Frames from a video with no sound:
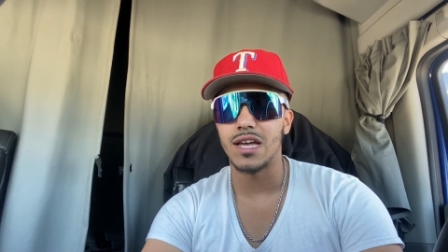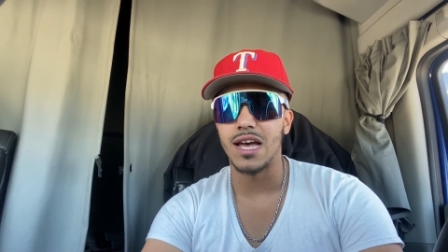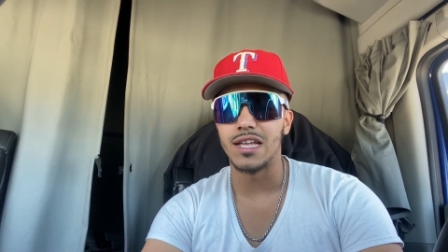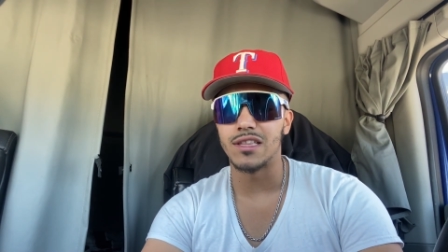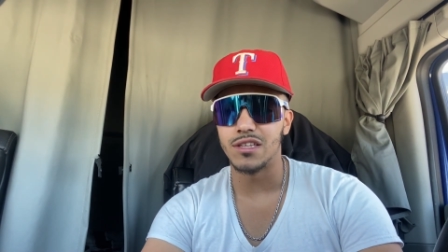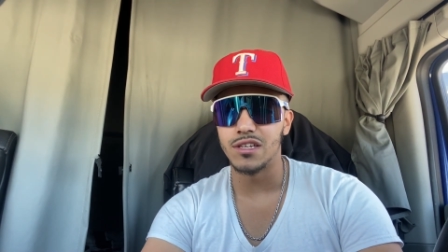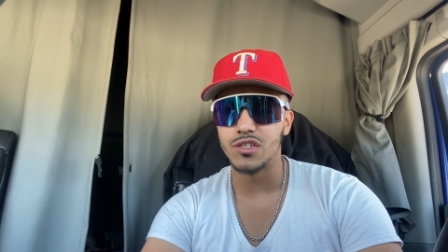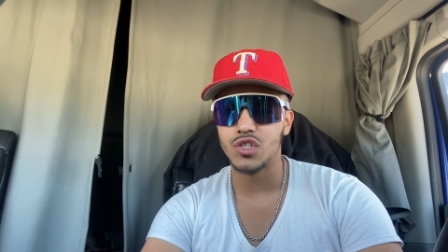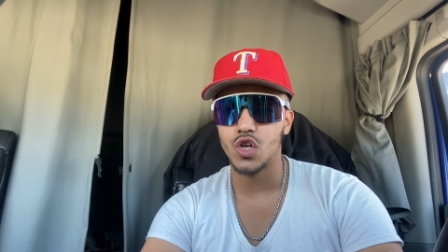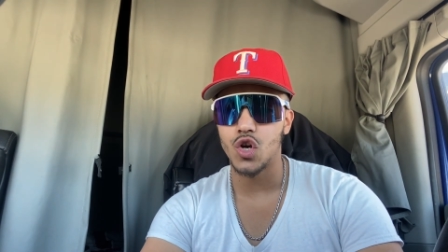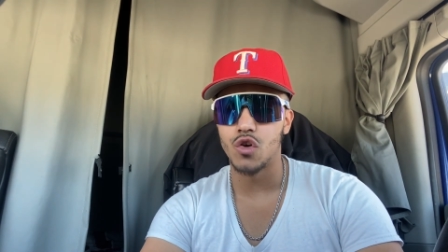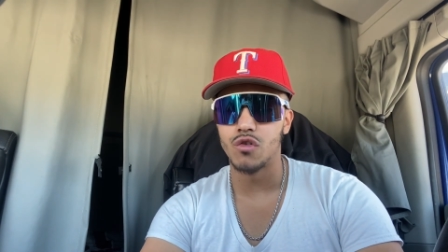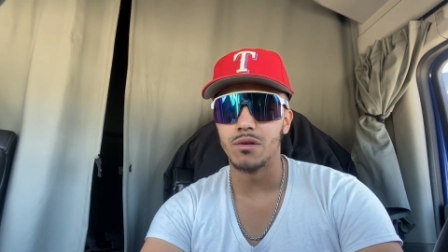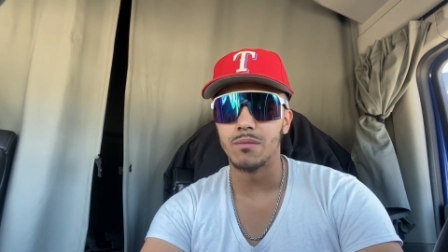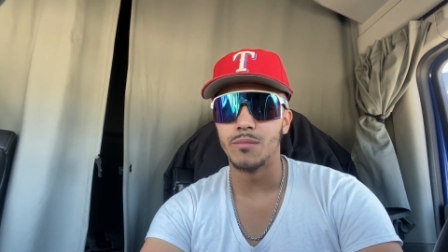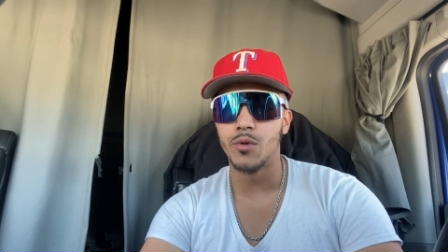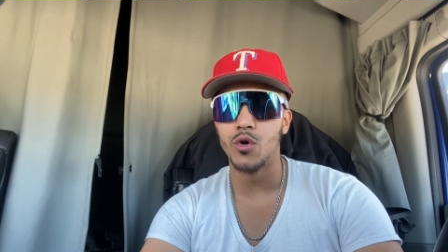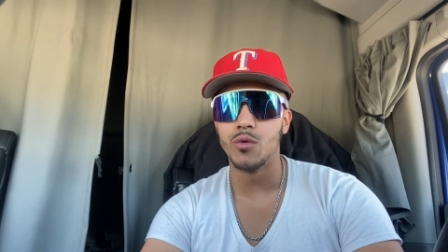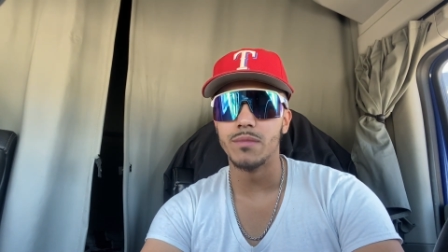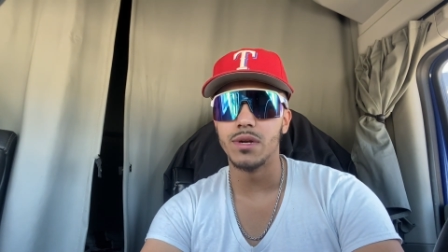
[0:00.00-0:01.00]
at this current
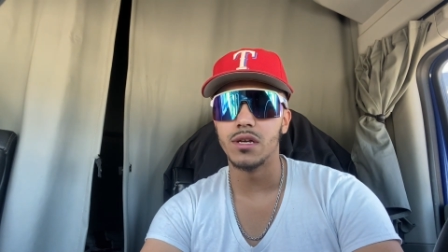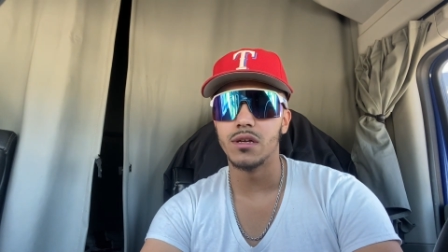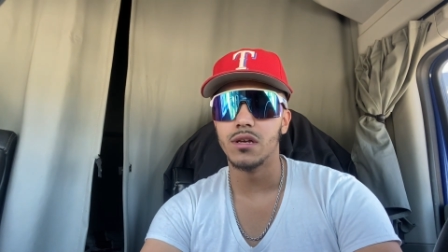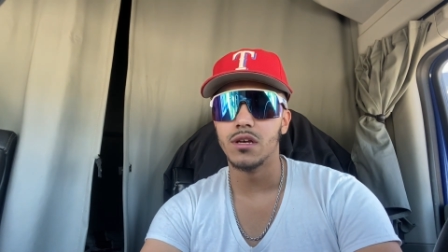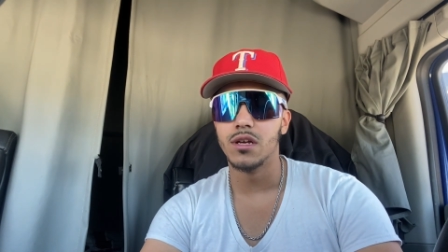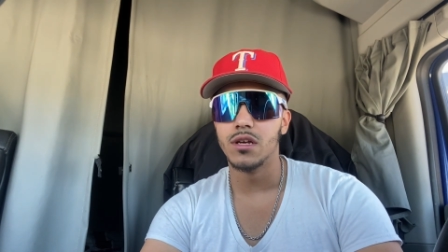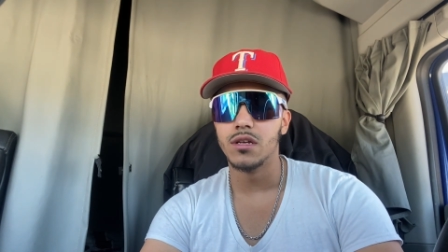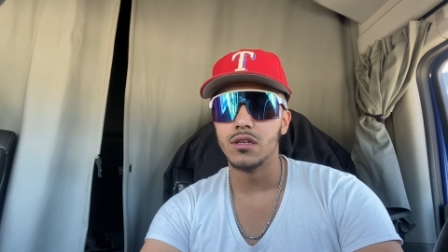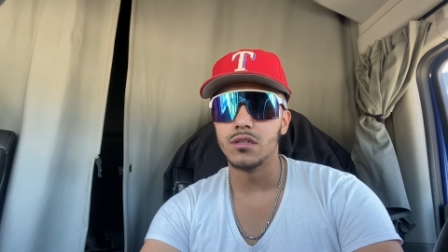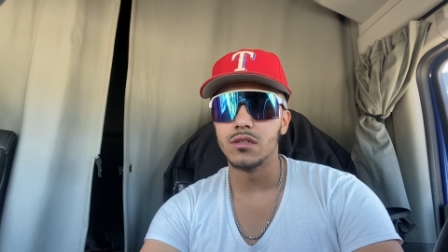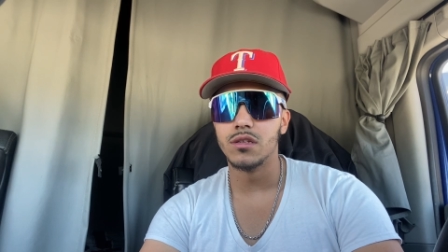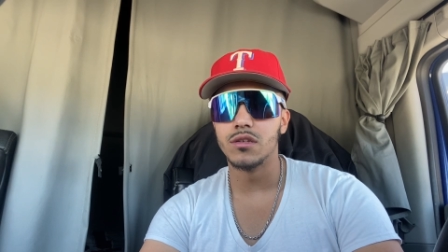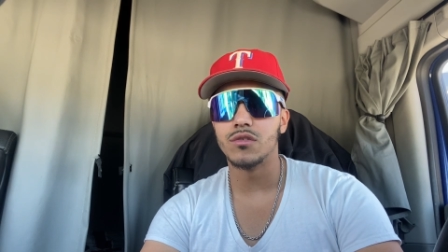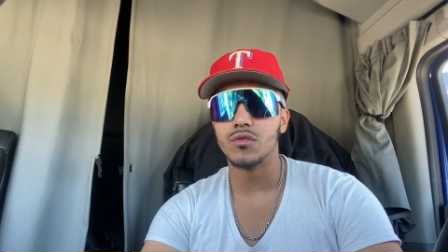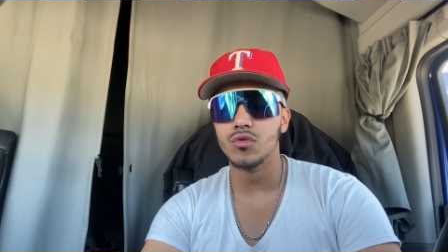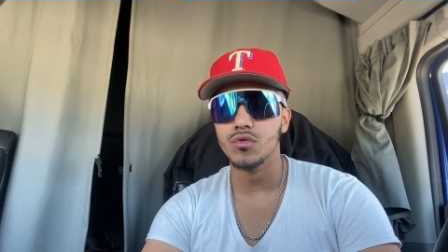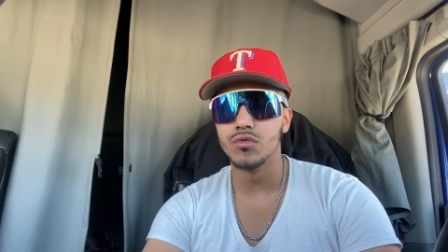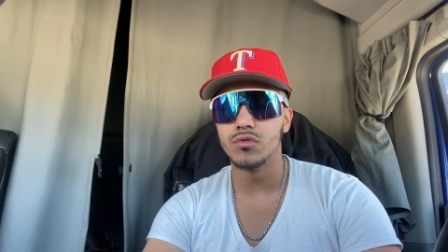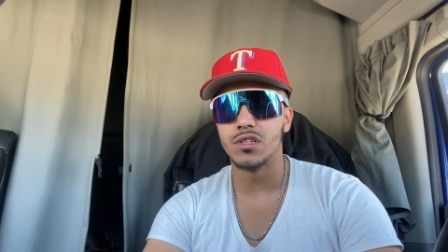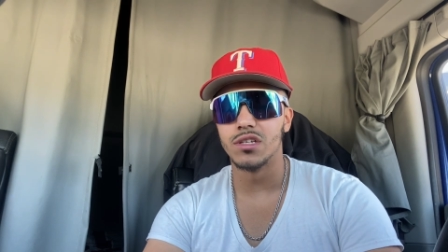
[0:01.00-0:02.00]
moment, this
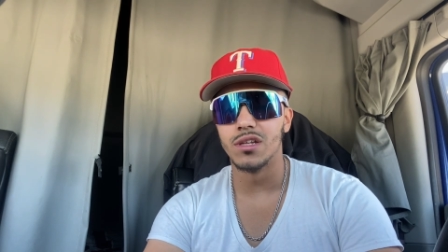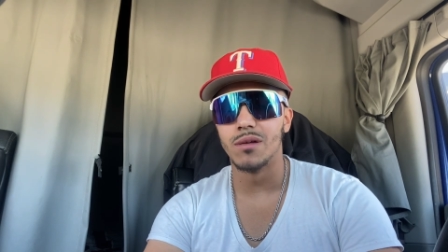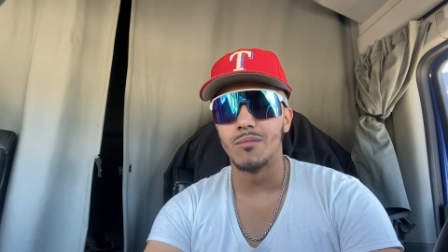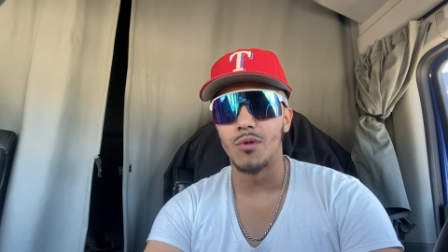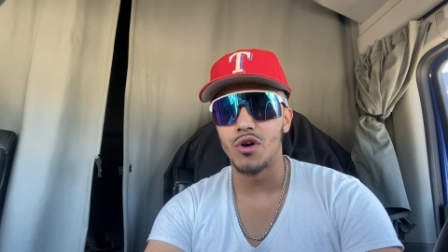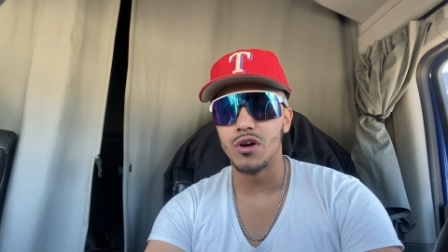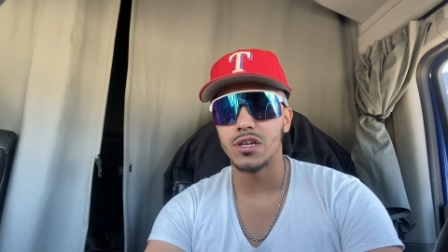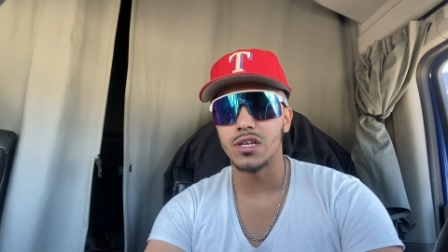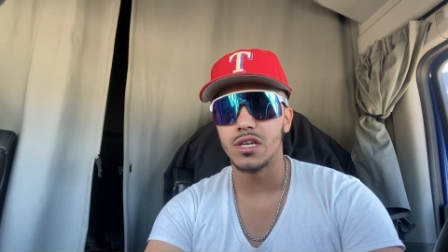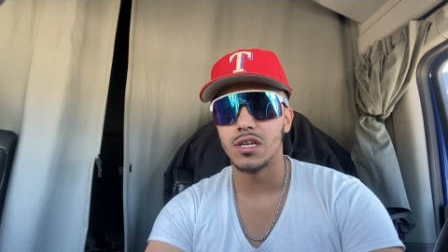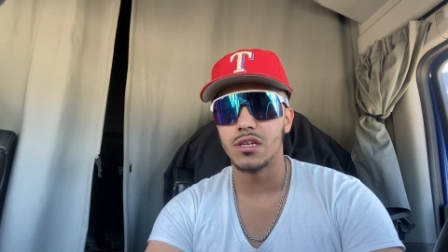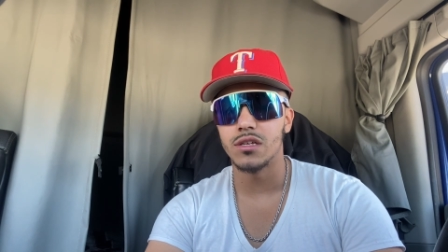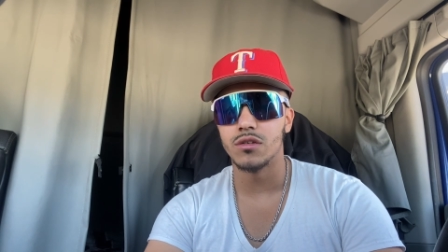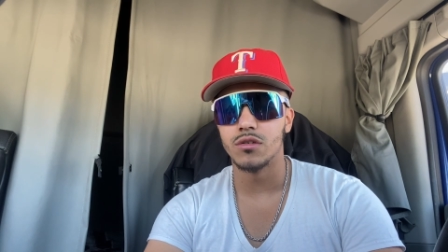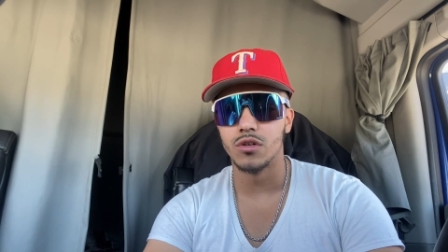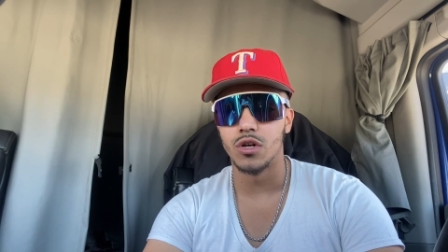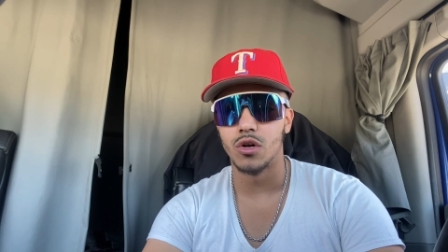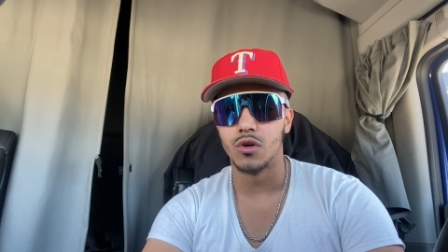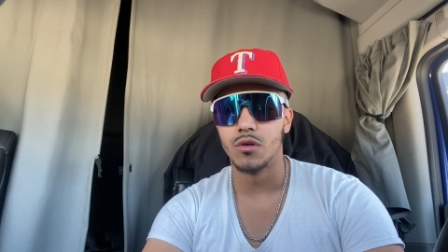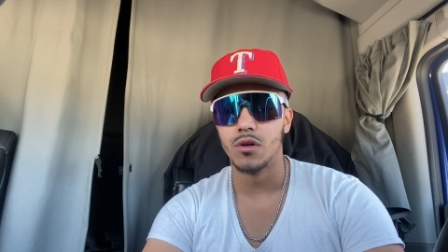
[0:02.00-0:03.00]
due to the market, you
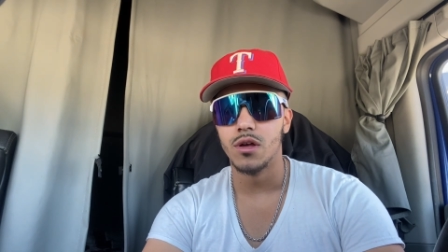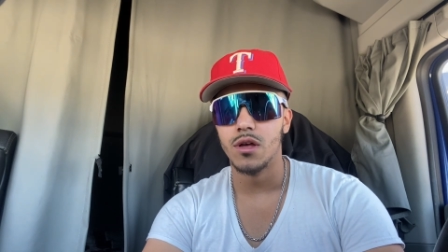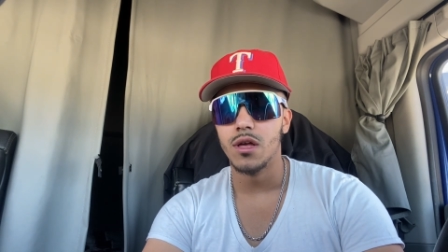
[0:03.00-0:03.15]
know.